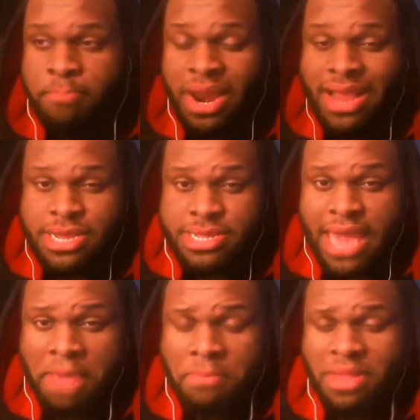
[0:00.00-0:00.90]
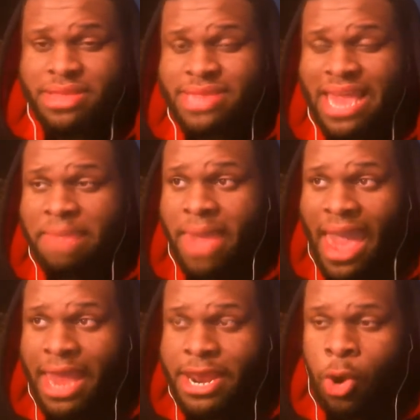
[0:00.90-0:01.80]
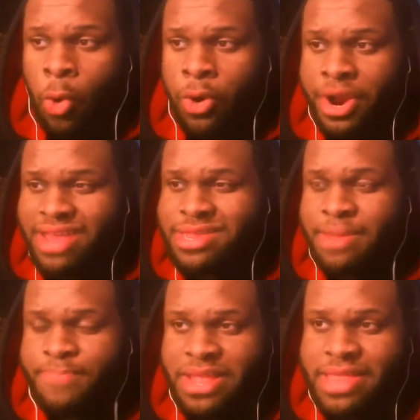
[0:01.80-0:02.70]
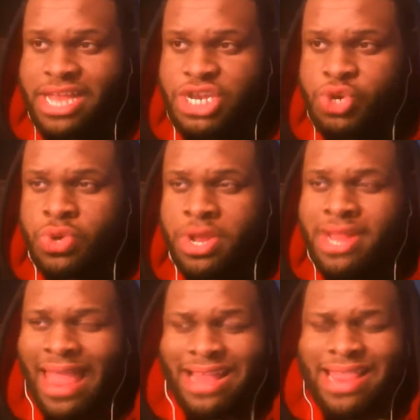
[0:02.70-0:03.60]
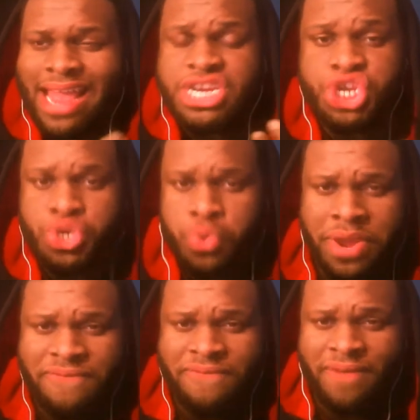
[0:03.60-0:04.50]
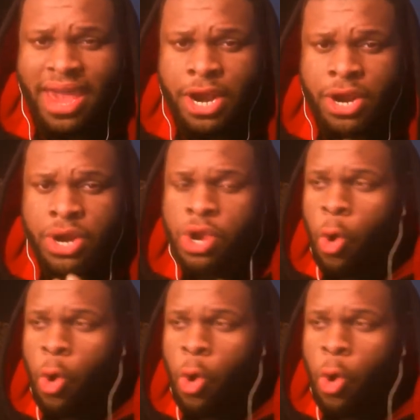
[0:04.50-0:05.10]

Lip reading: putting this game in the same category as something that you like a Street Fighter